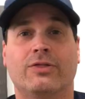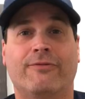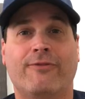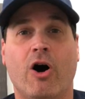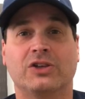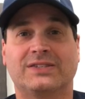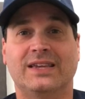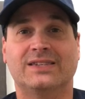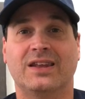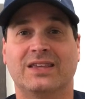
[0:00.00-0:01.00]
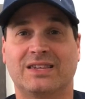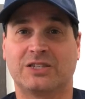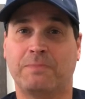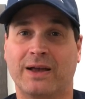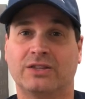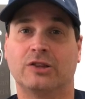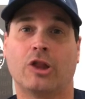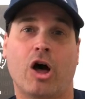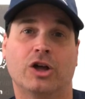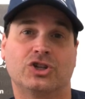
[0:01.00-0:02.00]
The fall season is expected to
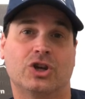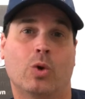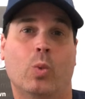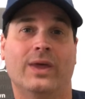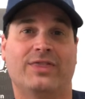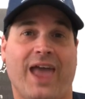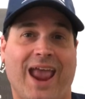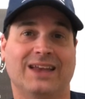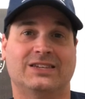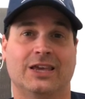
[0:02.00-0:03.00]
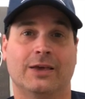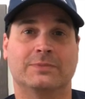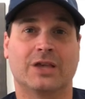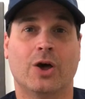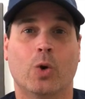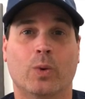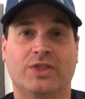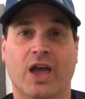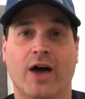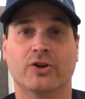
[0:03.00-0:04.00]
launch with 8 teams, with
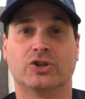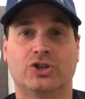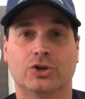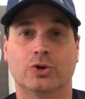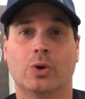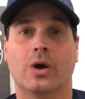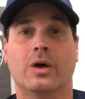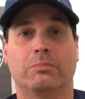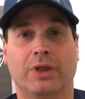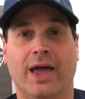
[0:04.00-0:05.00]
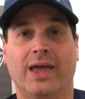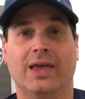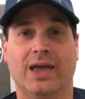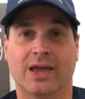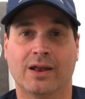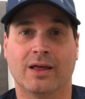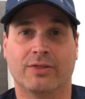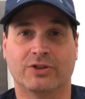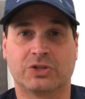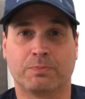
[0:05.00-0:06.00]
the other 2 playing in
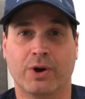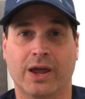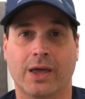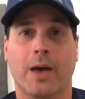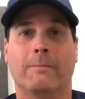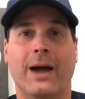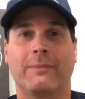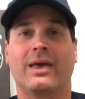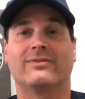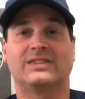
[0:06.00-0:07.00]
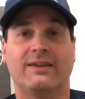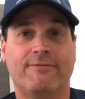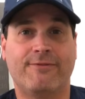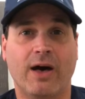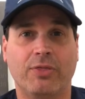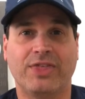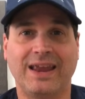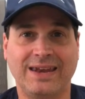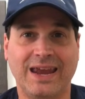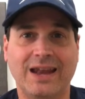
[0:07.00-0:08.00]
the spring. Miami FC felt
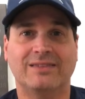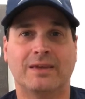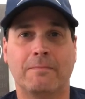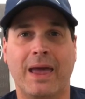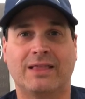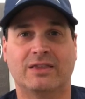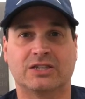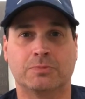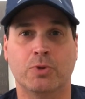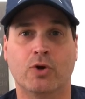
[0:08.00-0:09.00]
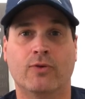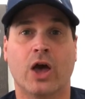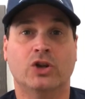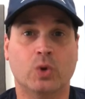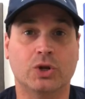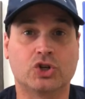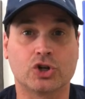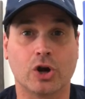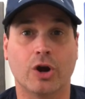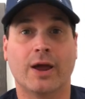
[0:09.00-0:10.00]
they needed to make this move to
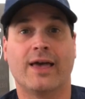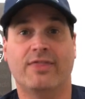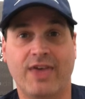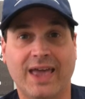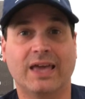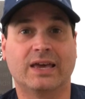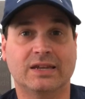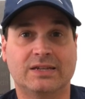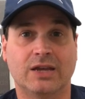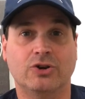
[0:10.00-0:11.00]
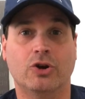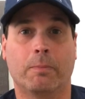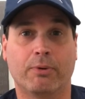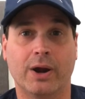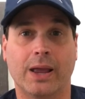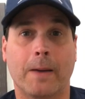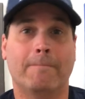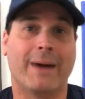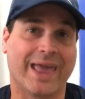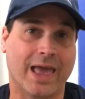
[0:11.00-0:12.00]
ensure they can continue to bring
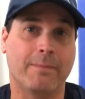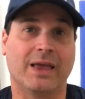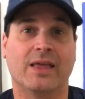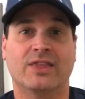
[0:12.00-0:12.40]
Miami